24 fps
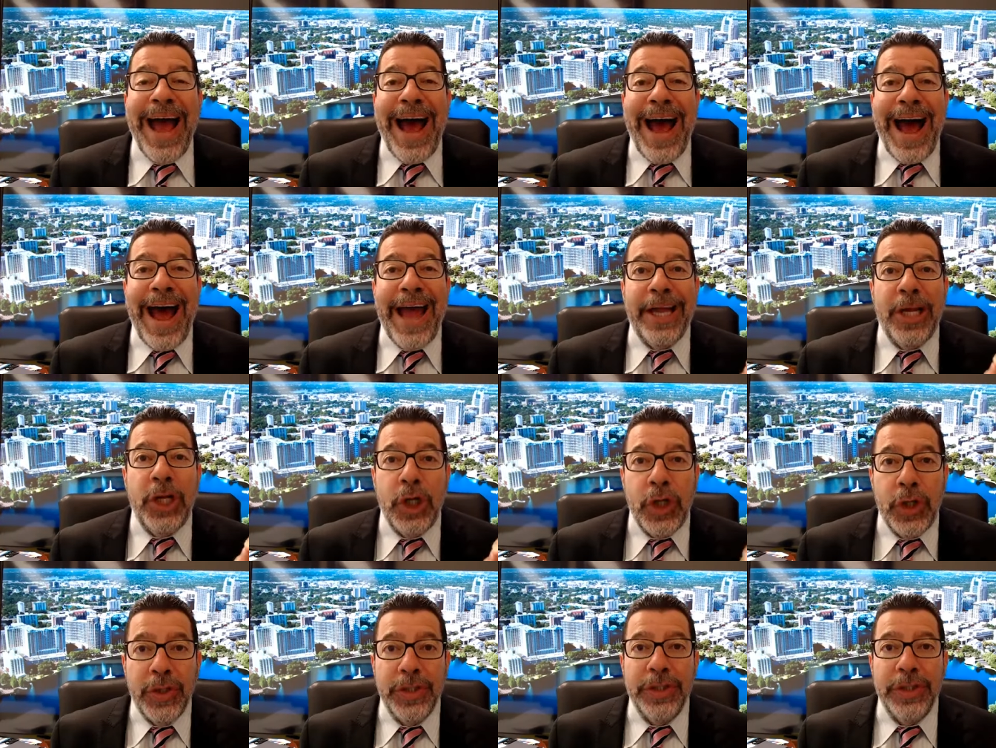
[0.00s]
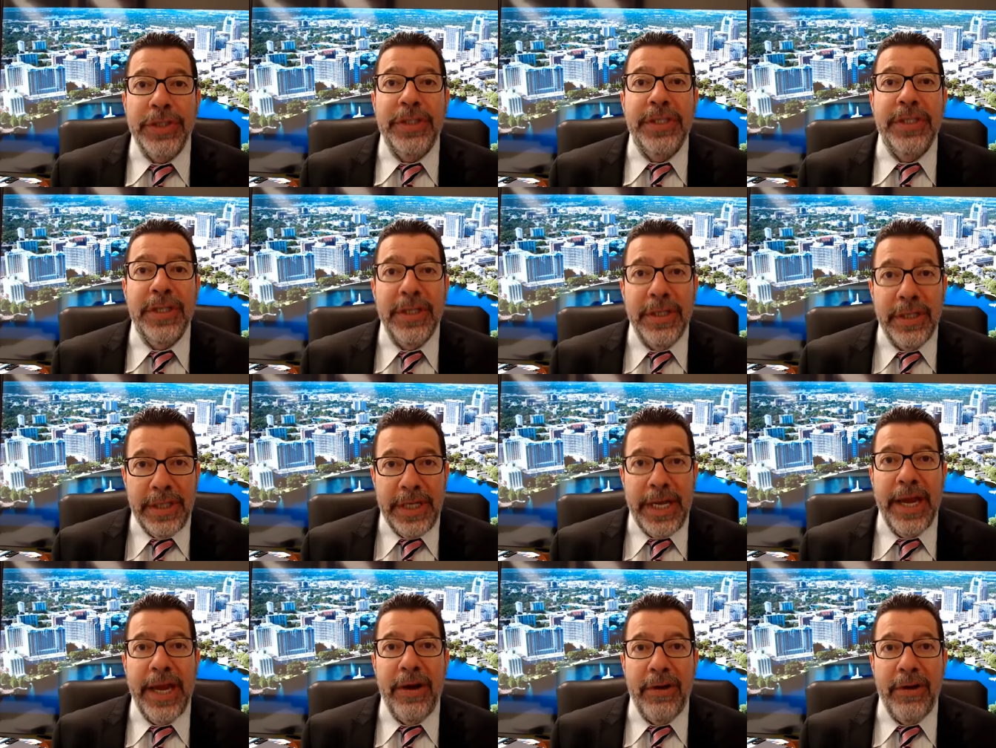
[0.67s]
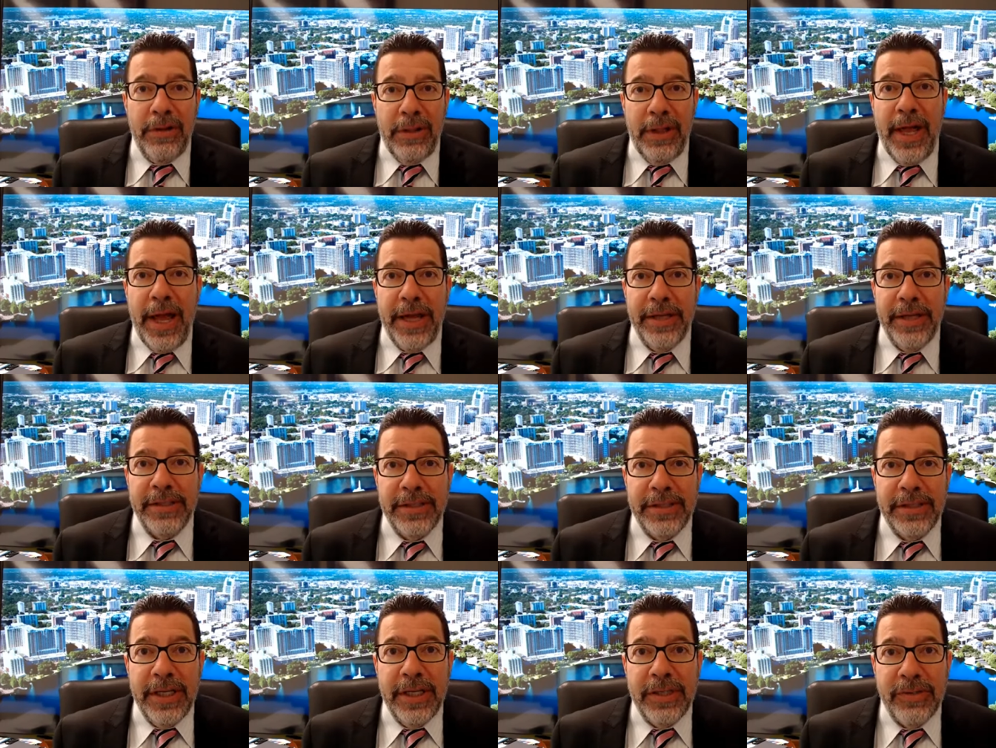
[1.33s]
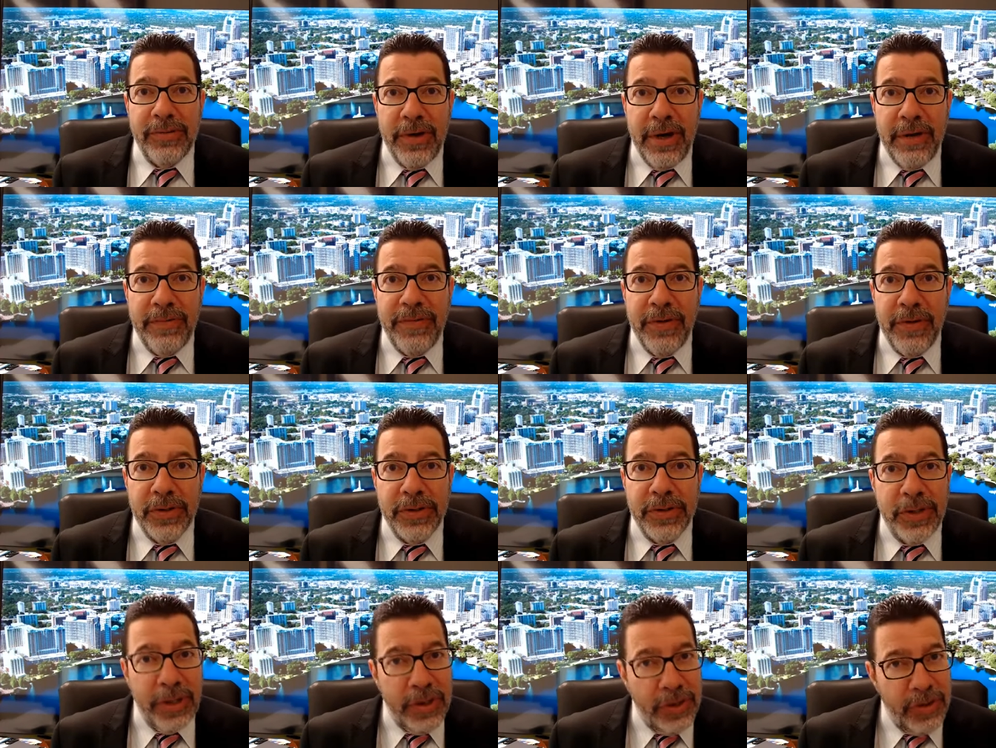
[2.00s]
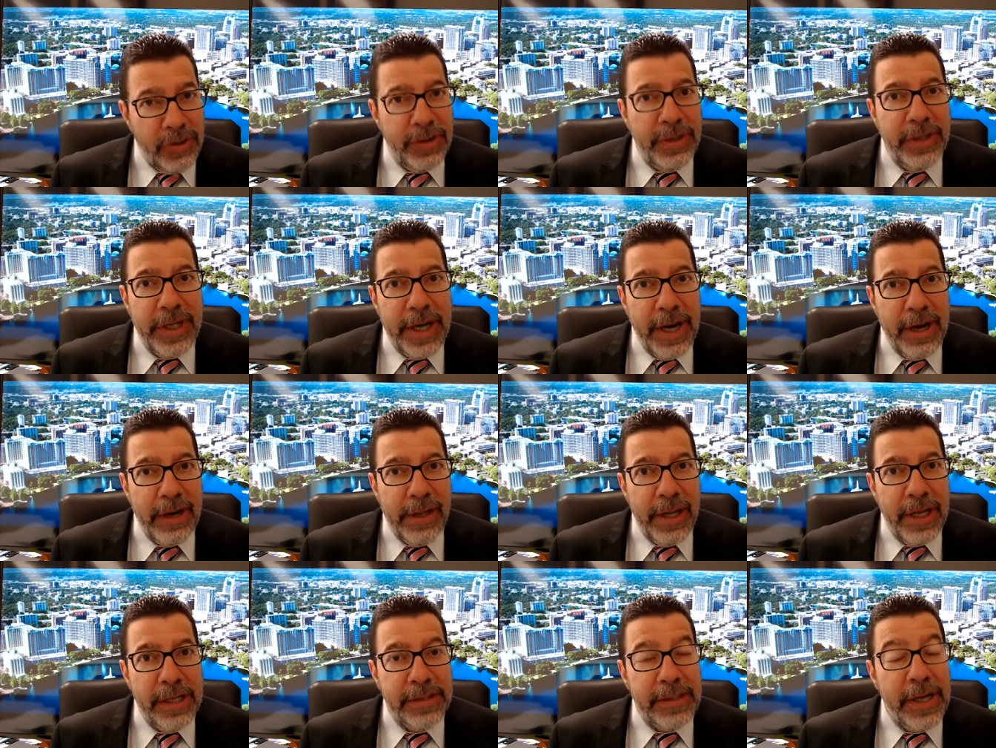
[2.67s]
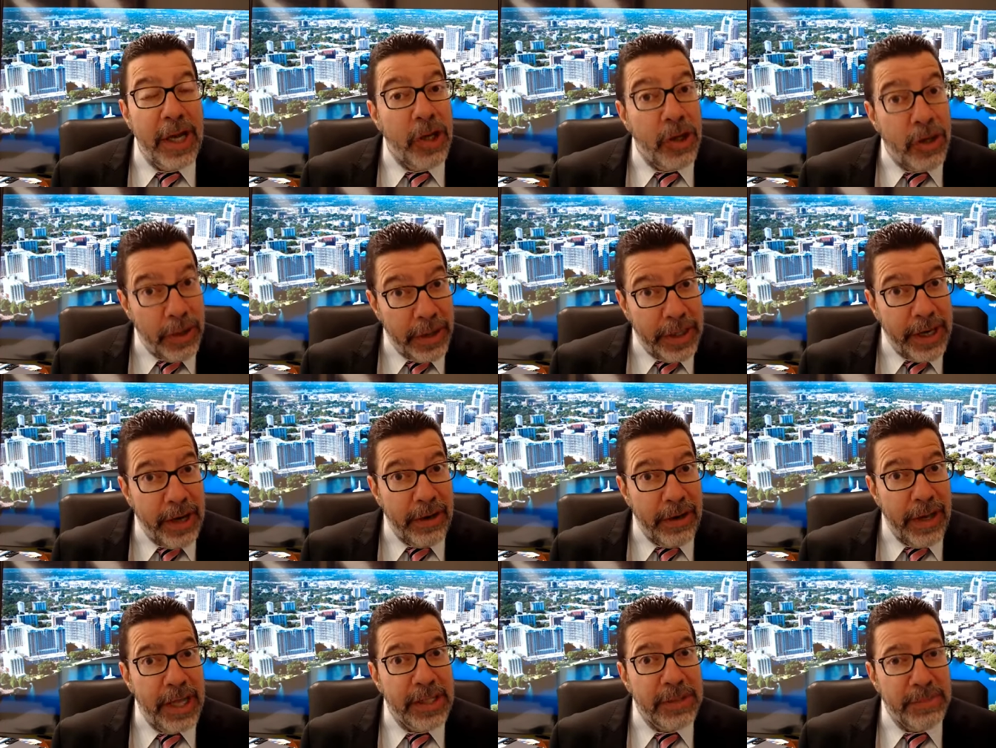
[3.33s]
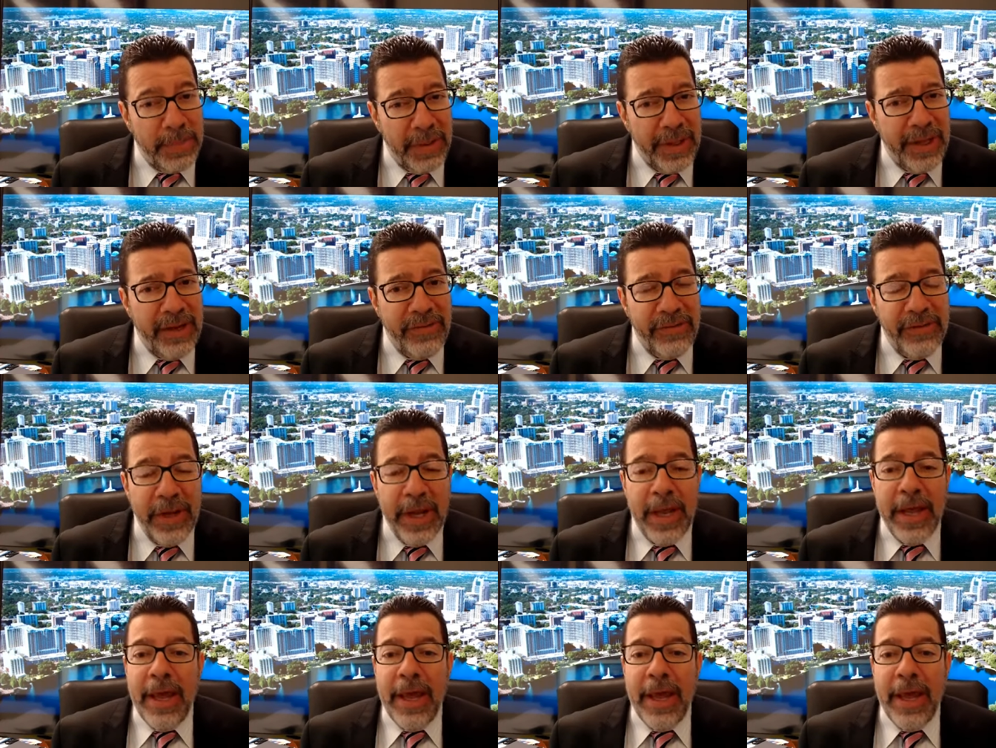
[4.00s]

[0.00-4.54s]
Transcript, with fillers: I couldn't care less. That's right, folks. Couldn't care less, not could care less, please.